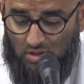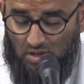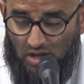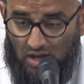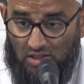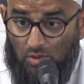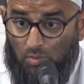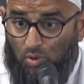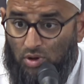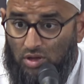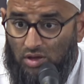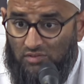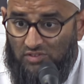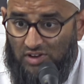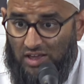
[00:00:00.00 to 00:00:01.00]
At the point
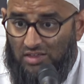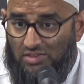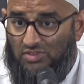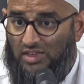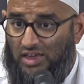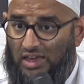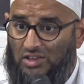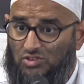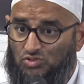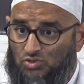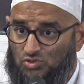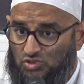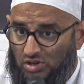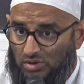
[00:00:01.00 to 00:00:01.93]
of death, the angels come